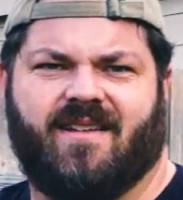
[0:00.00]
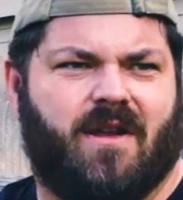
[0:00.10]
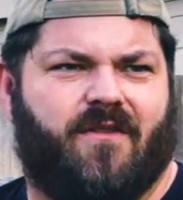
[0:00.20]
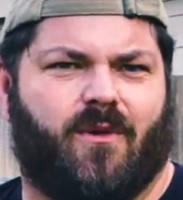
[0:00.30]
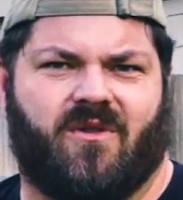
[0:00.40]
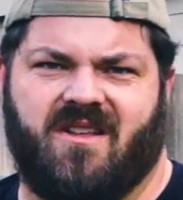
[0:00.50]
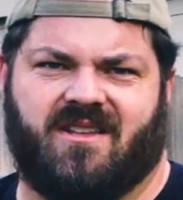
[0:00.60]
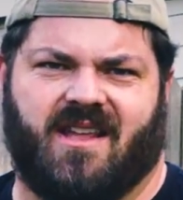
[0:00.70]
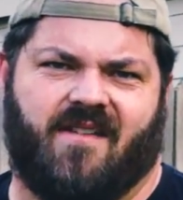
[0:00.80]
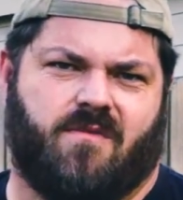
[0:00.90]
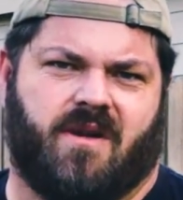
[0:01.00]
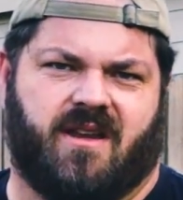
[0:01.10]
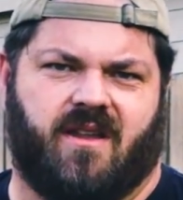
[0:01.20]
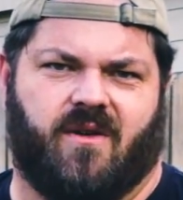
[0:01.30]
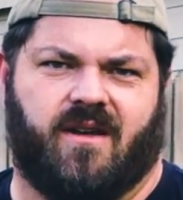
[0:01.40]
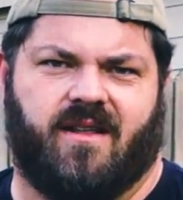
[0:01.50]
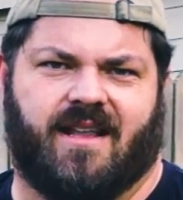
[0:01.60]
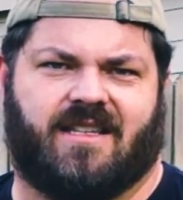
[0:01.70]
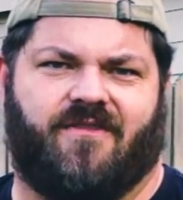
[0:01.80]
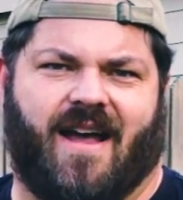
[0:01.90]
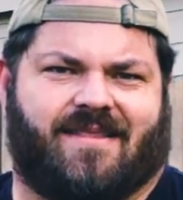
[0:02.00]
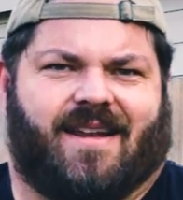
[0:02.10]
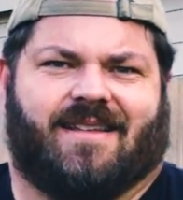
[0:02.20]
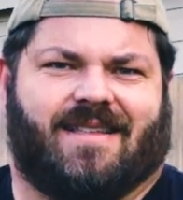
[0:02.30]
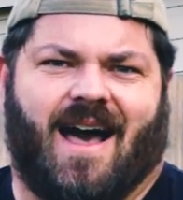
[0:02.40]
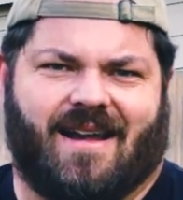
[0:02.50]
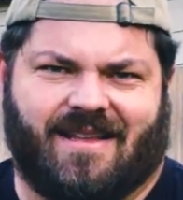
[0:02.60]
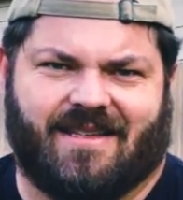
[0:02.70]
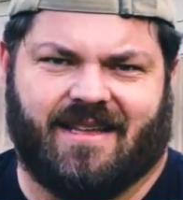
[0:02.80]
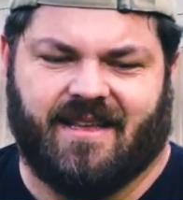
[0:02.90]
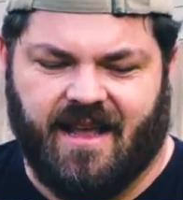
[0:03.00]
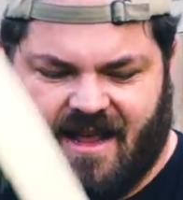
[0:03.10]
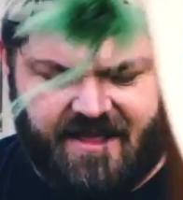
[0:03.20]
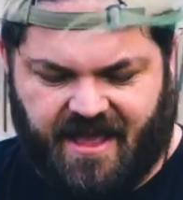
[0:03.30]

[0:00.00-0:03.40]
I mean, if it were easy, everybody'd do it. It's the fact that it's not easy,